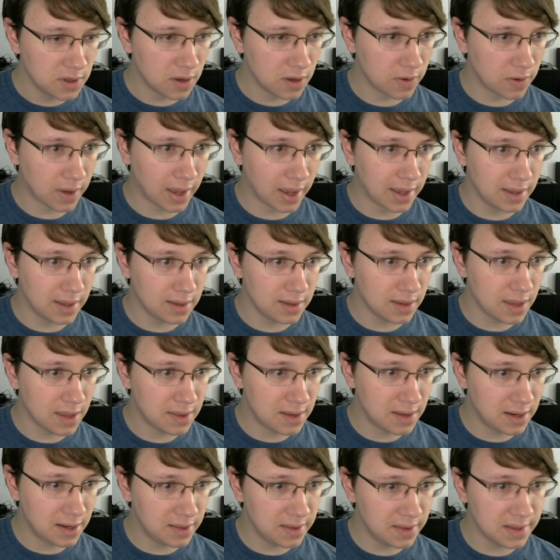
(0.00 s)
Okay, and
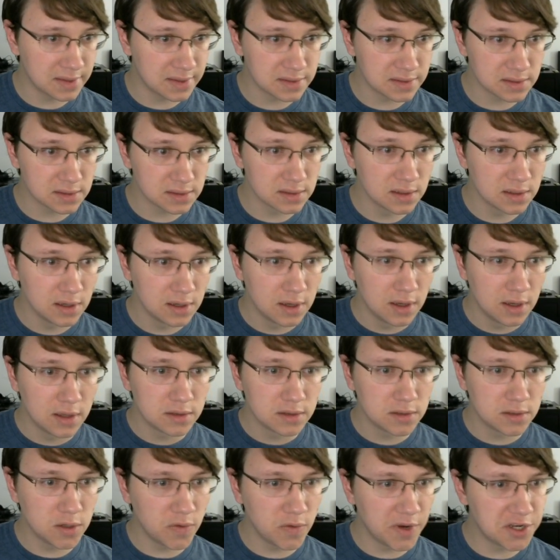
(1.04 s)
then in this,
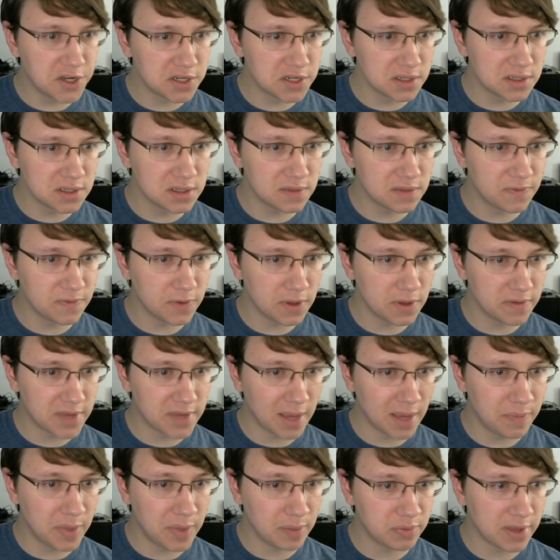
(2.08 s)
2 regions full of
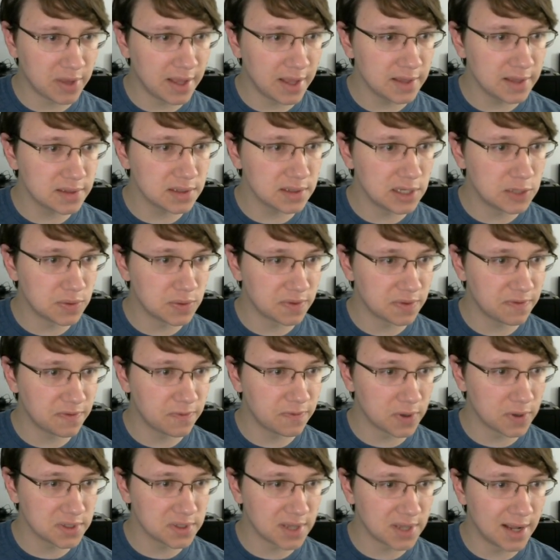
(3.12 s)
type B plants, each with
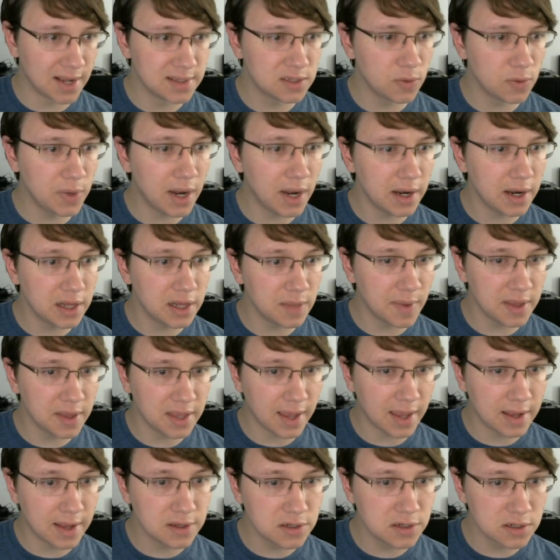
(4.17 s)
4 sides. Do we not need them on
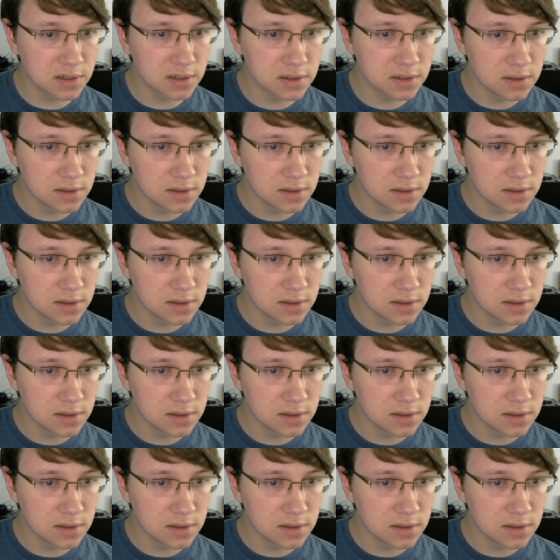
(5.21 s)
the edge?